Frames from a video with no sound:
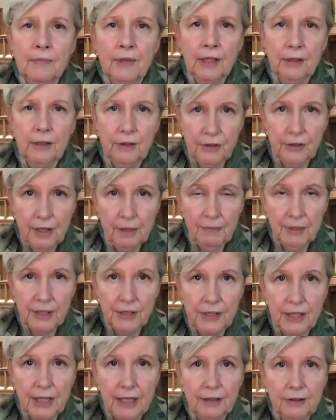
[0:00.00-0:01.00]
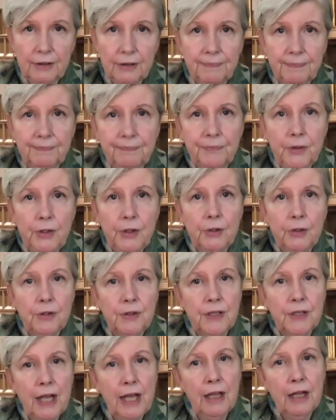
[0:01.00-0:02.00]
To some extent, you could
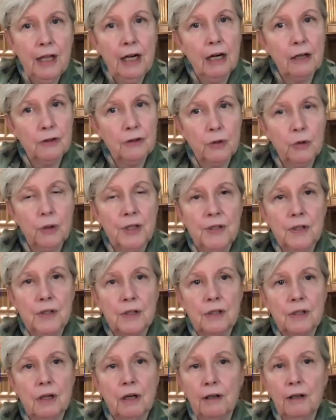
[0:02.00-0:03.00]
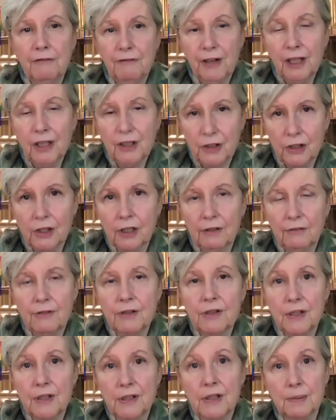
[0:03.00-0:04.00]
say that our choices are a function of the
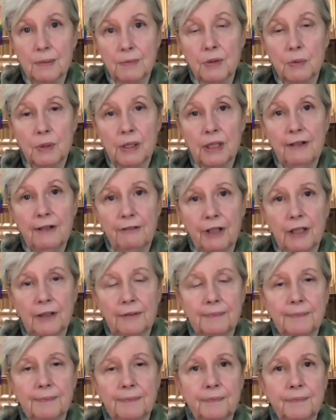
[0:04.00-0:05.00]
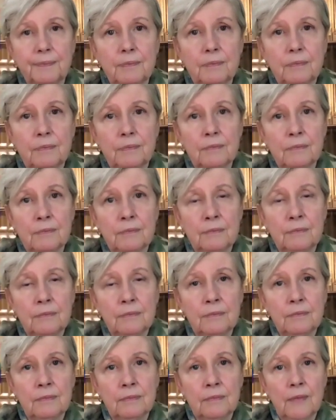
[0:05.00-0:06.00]
systems we live in.
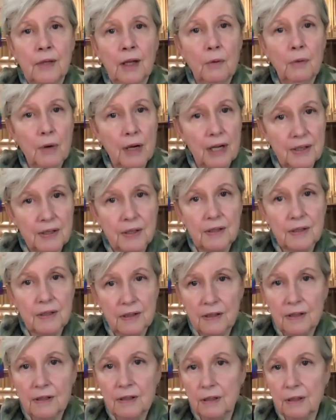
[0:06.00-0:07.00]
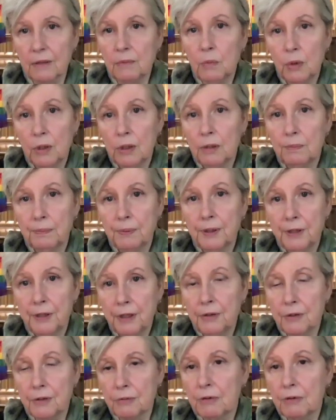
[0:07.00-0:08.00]
A racist system will
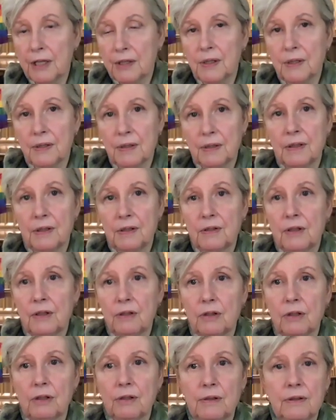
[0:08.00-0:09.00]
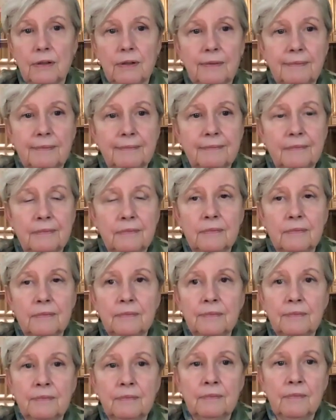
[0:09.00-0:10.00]
produce racist decisions.
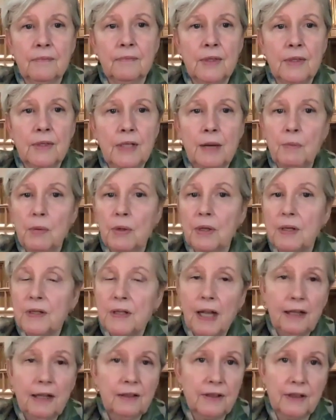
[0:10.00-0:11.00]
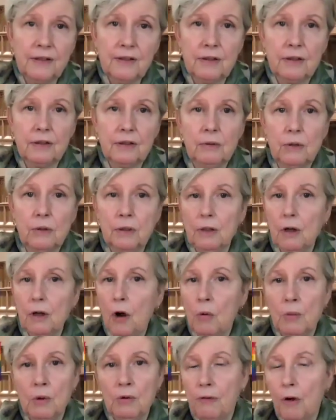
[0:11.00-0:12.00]
Same with a sexist or
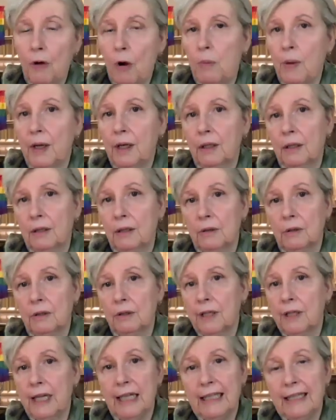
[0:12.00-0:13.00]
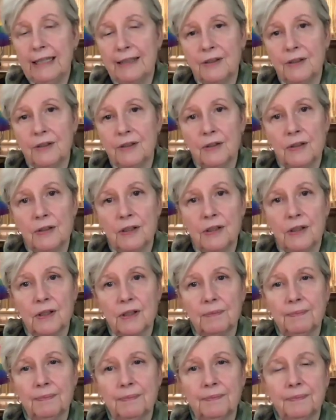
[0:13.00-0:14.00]
homophobic or elitist
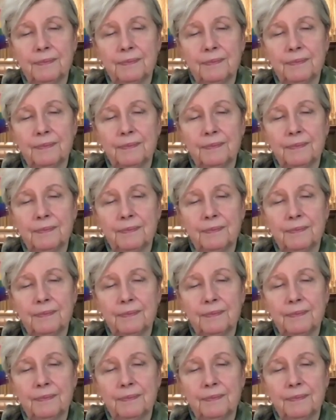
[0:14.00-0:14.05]
system.